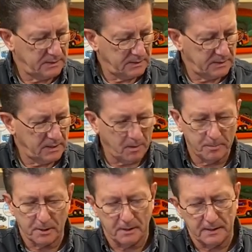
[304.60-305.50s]

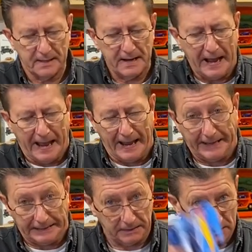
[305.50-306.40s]
number
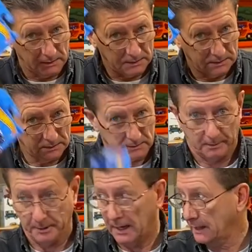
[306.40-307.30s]
nine,
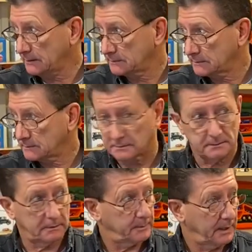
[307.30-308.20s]
number nine,
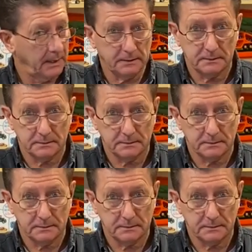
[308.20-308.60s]
number nine.